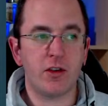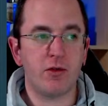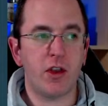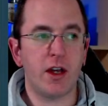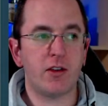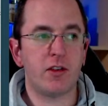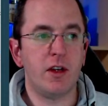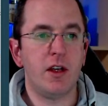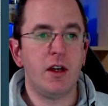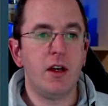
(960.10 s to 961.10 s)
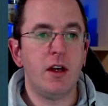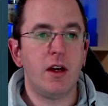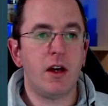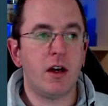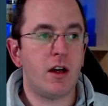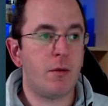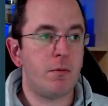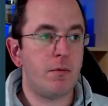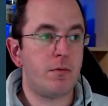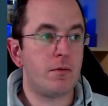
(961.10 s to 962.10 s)
of things.
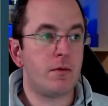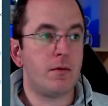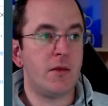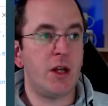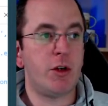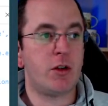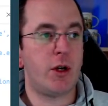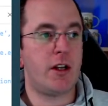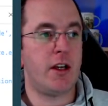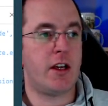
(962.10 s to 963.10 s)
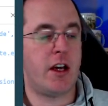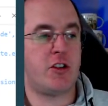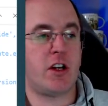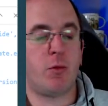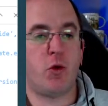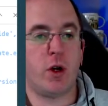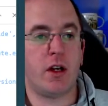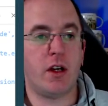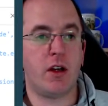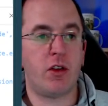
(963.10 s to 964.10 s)
Let me quickly catch up
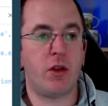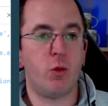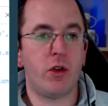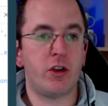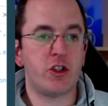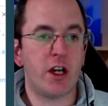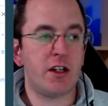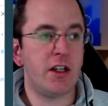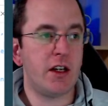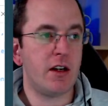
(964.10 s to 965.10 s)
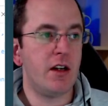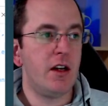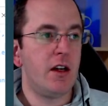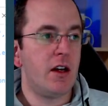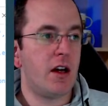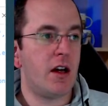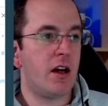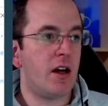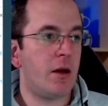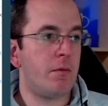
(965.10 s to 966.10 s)
with the chat here.
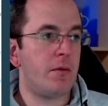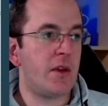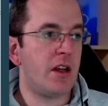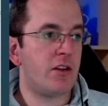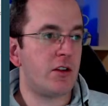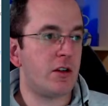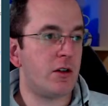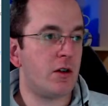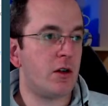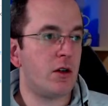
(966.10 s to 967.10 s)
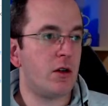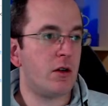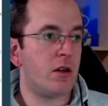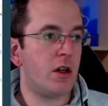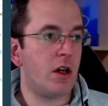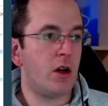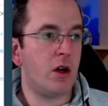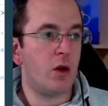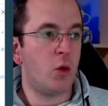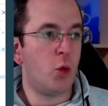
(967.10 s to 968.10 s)
So
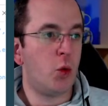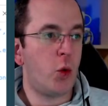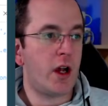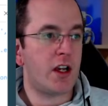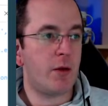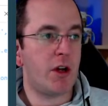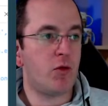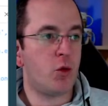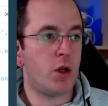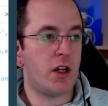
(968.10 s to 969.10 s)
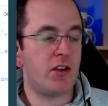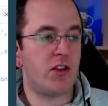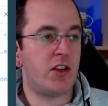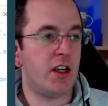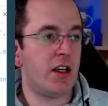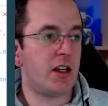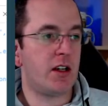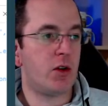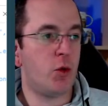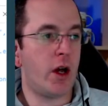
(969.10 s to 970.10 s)
welcome everyone. I see
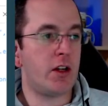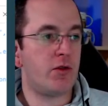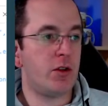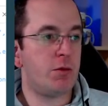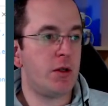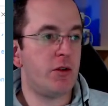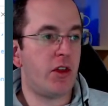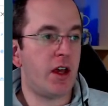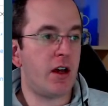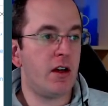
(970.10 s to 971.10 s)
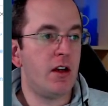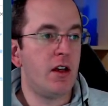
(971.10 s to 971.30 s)
quite a few people there